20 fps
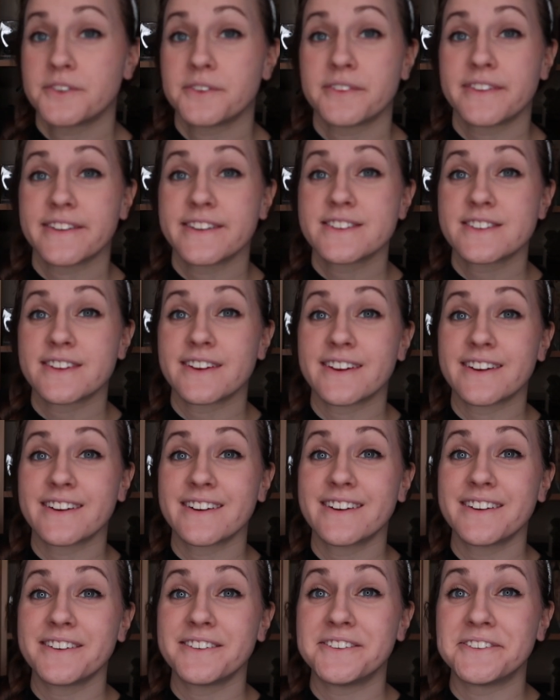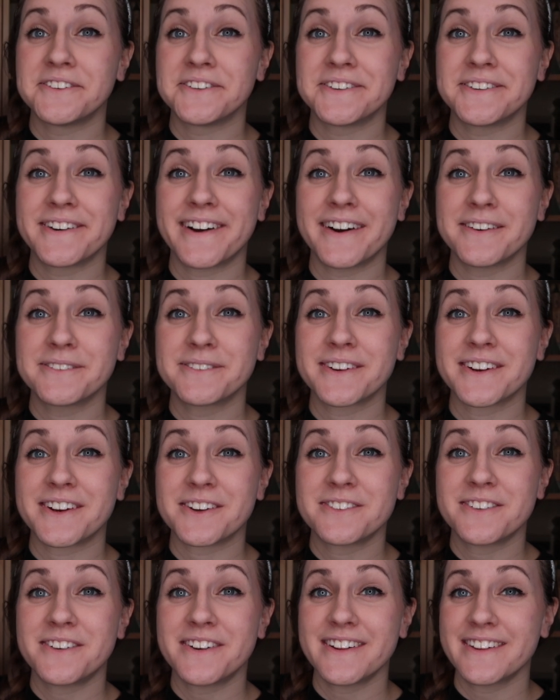This here, ooh, we got
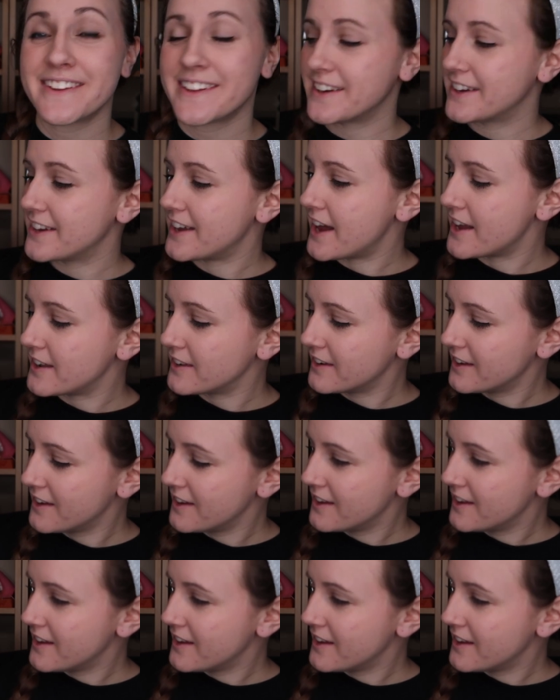pretty foiling again.